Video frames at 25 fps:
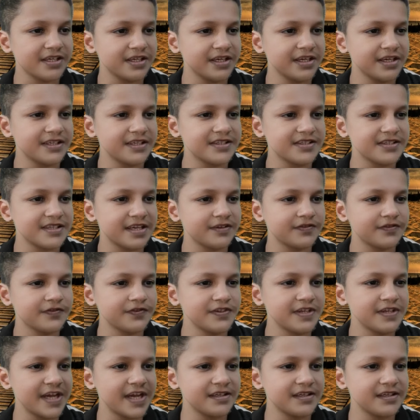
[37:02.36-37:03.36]

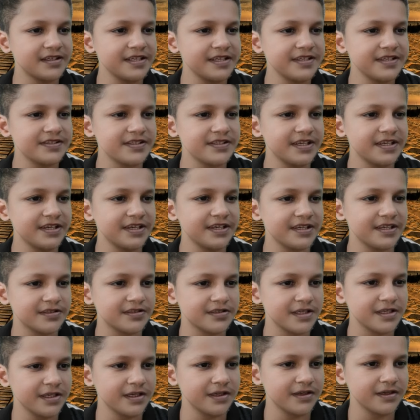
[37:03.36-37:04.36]
itself deadly
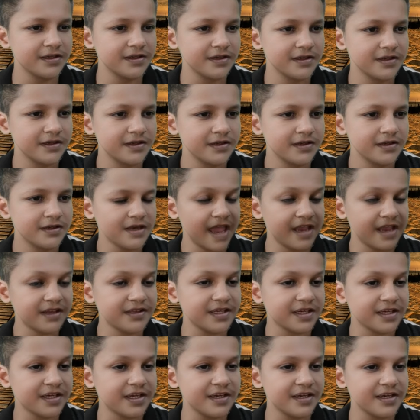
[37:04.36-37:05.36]
seriously, like
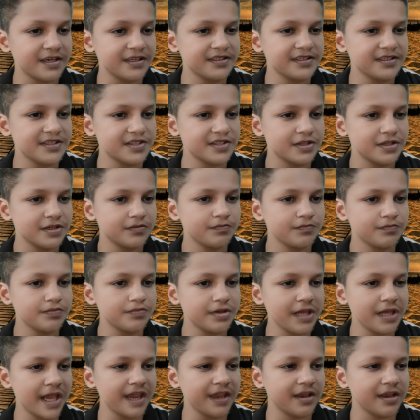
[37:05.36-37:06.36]
the current
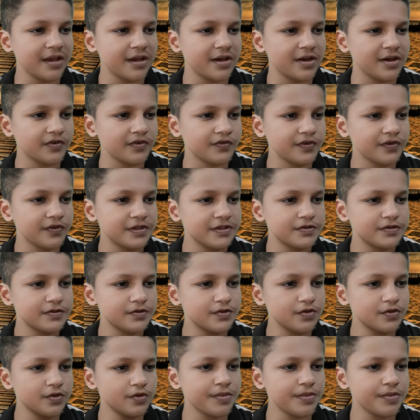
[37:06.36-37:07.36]
plague of
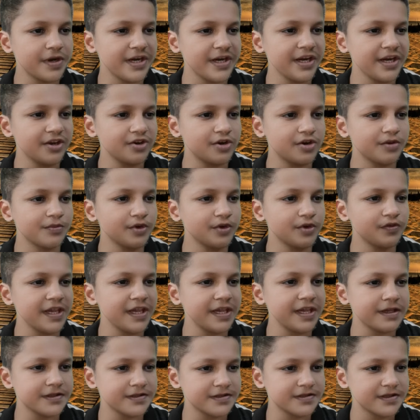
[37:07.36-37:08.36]
superhero
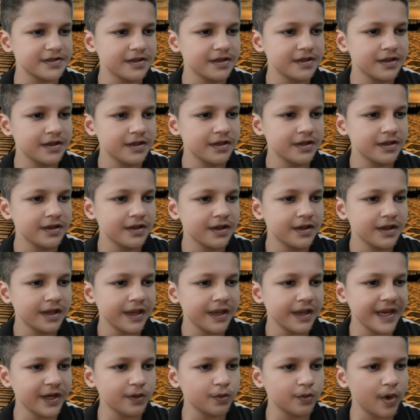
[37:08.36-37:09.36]
movies,
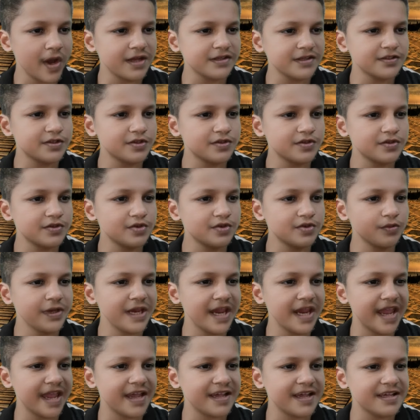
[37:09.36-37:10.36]
and wants to
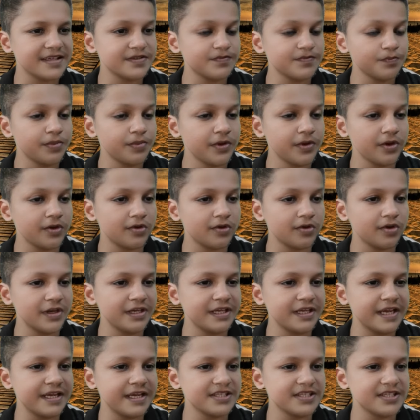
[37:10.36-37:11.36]
be as
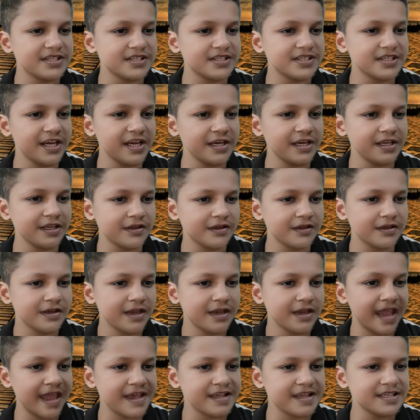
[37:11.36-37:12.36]
purely entertaining
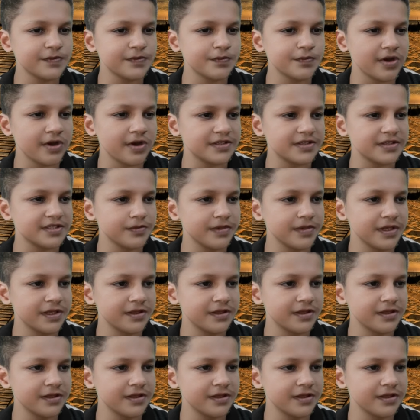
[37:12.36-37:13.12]
as possible.